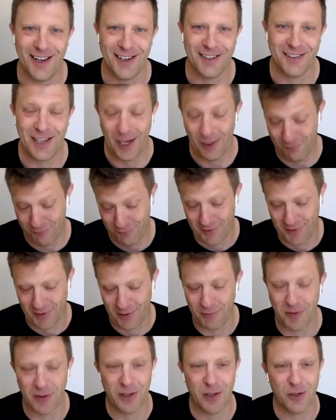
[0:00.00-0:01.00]
yeah, really,
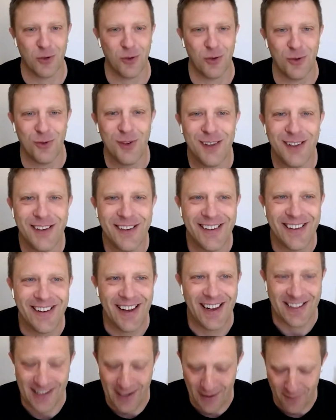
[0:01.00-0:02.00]
really cool
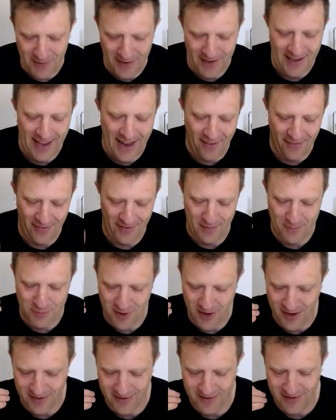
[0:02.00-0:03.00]
to have that out there.
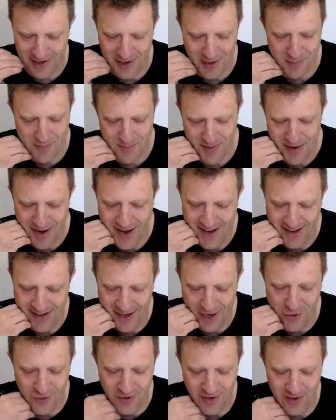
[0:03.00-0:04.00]
Product team and
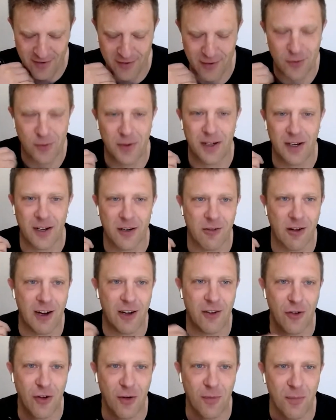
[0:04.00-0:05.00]
engineers are doing a great
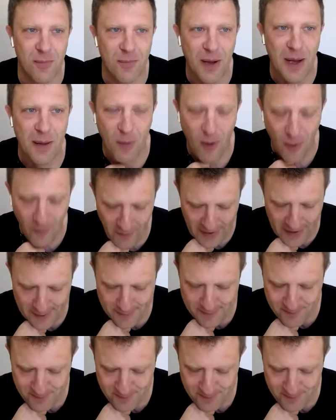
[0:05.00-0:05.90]
job on that.